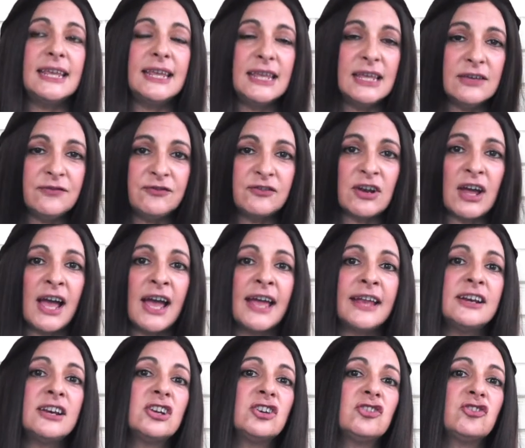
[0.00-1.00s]
If
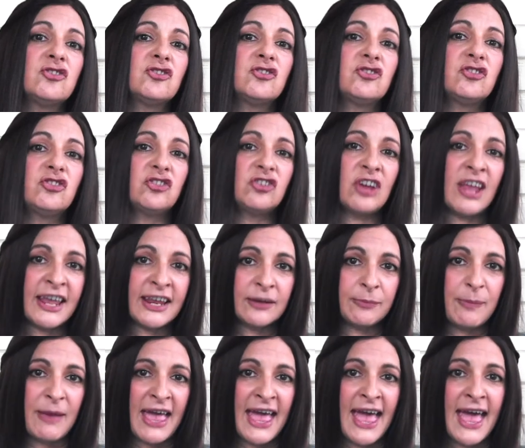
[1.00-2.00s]
not,
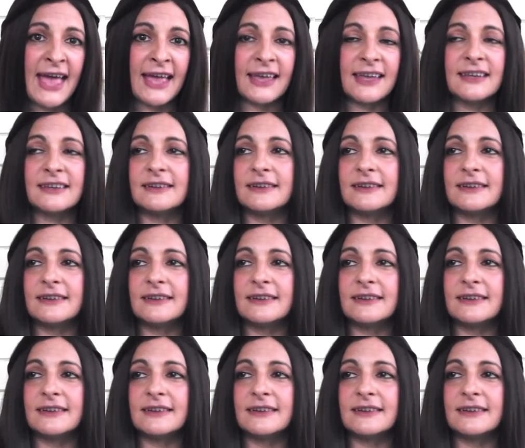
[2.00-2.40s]
check back.